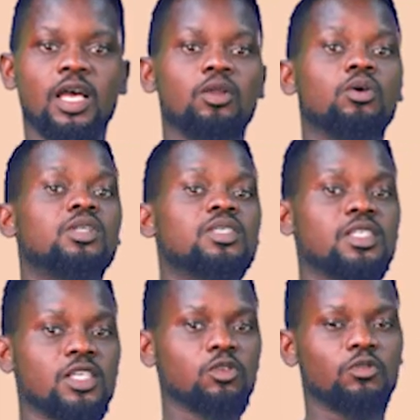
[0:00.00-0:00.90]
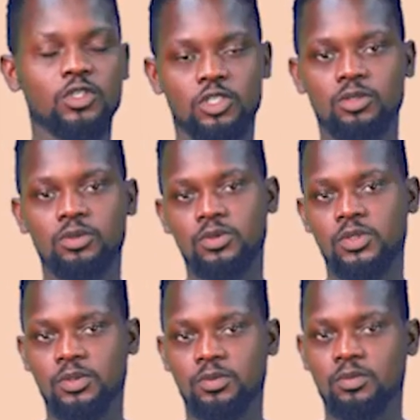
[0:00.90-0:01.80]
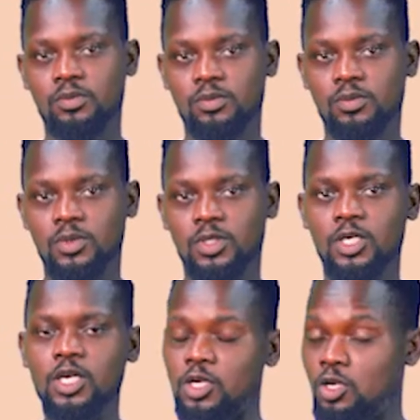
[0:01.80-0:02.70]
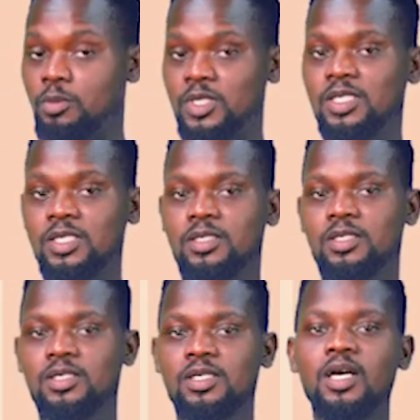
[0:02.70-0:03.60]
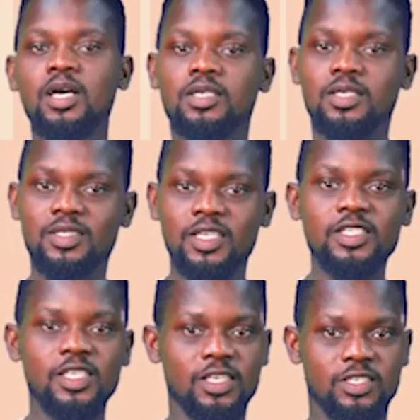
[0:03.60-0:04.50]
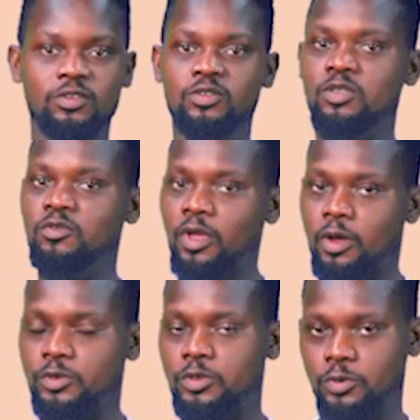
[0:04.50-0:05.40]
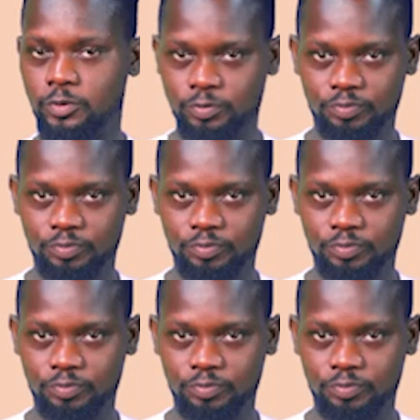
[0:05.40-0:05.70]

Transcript: and other state officials. Number 6, the State Executive Council.